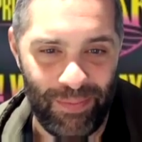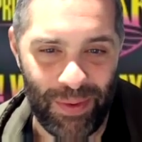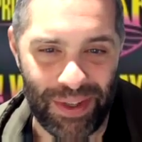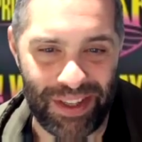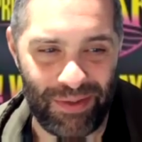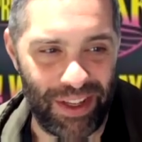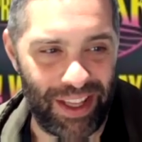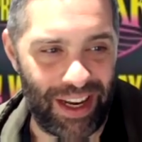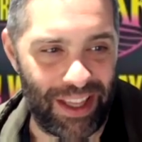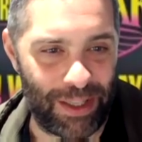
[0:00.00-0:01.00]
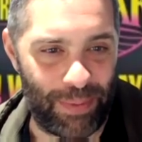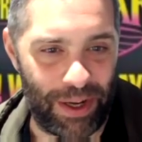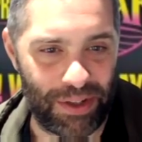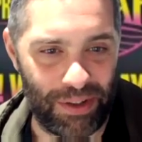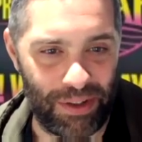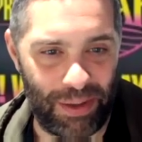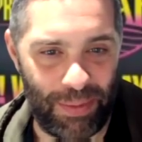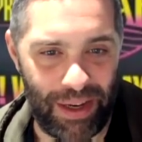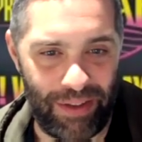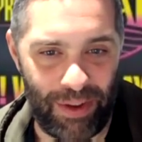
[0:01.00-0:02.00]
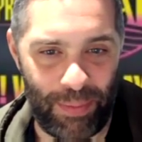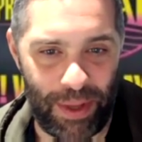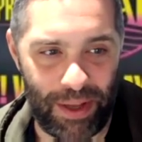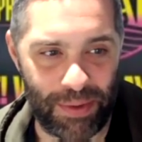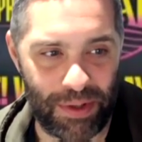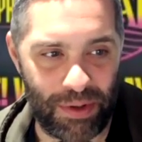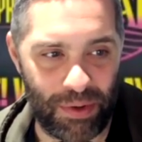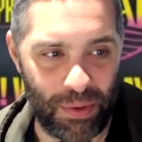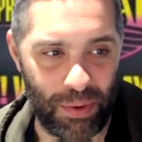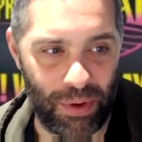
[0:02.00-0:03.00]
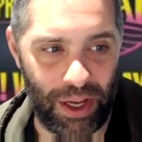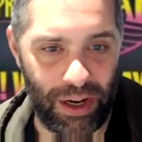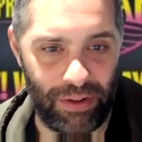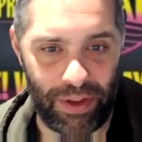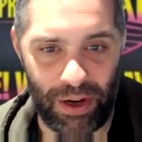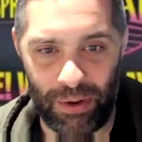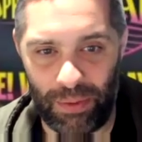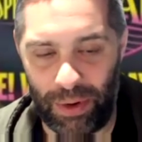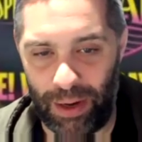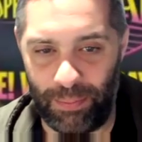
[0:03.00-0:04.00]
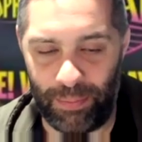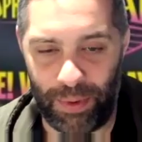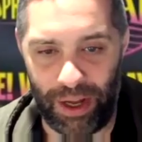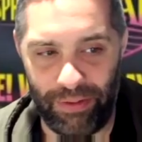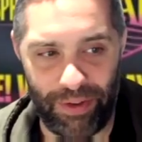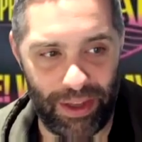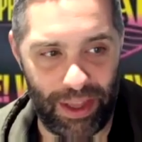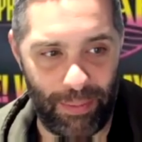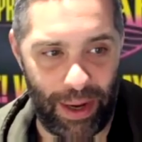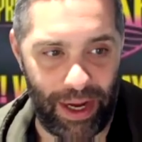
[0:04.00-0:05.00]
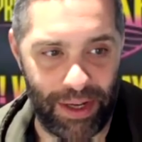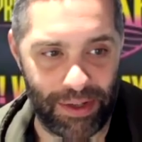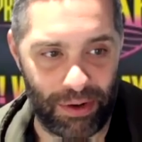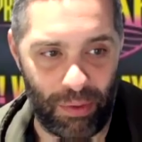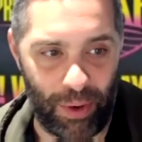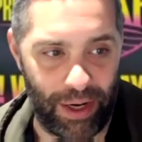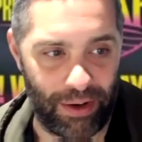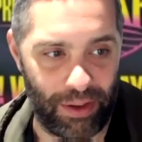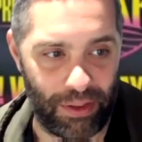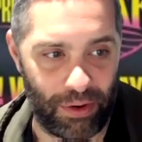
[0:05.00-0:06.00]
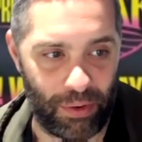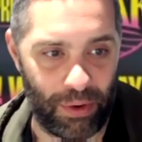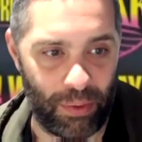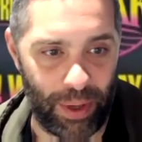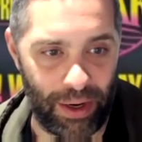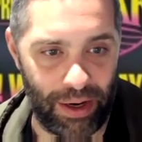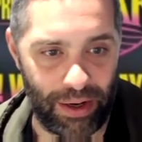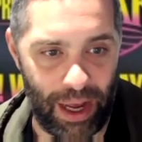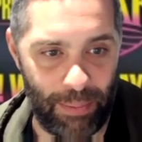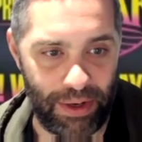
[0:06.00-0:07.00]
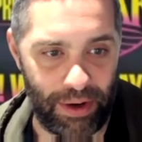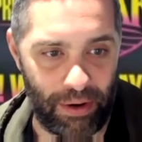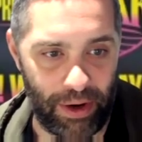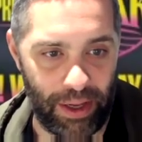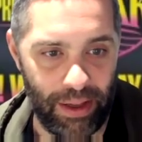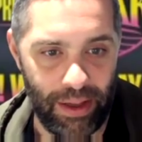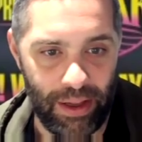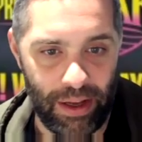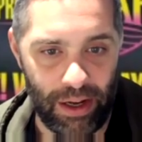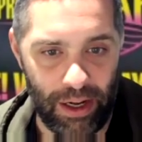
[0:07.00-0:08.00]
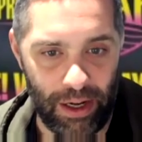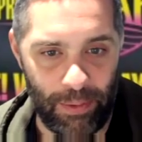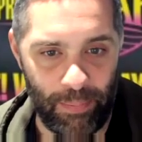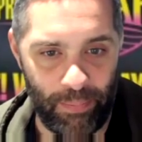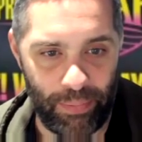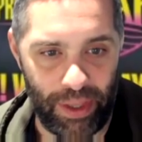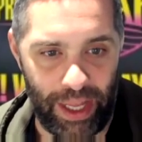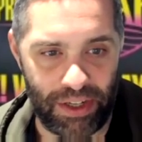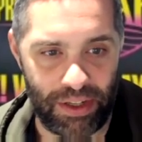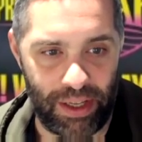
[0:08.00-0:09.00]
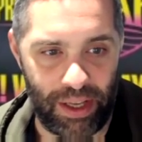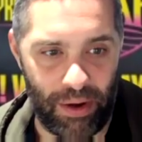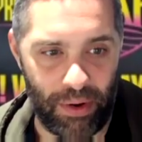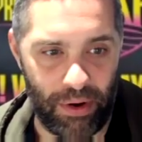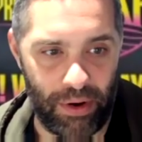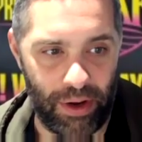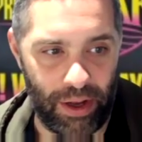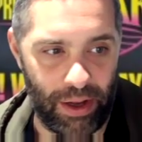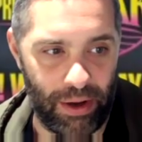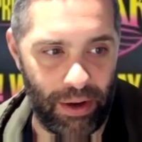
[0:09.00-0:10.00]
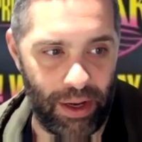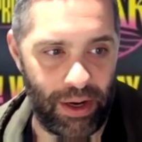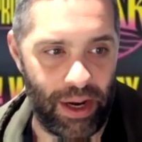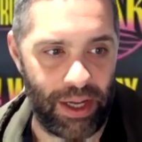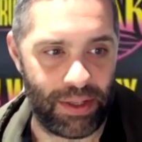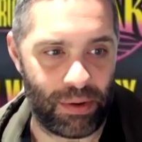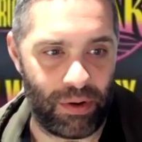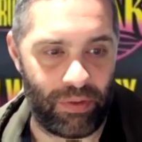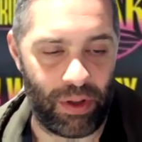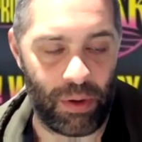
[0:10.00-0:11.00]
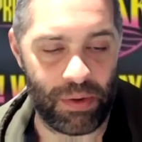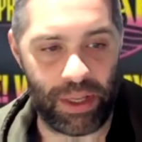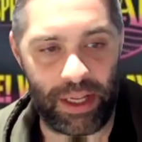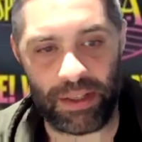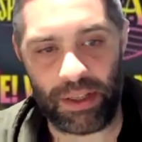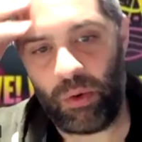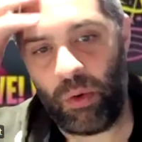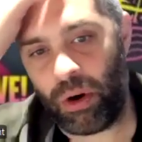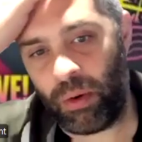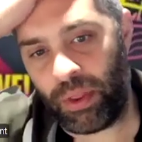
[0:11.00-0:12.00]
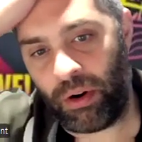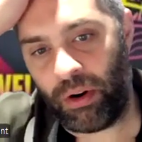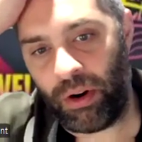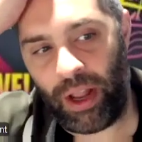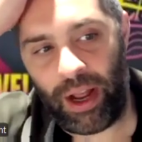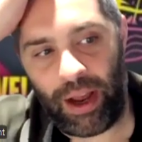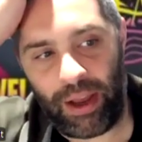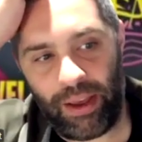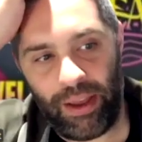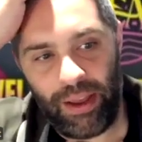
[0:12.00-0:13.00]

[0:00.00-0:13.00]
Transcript: It wasn't really anything special. I mean, MVP was as usual, kind of, I'm confident that my guys are great and that they're going to win on commentary. Lashley countered a nice sort of clotheslines in the corner with a hurt lock.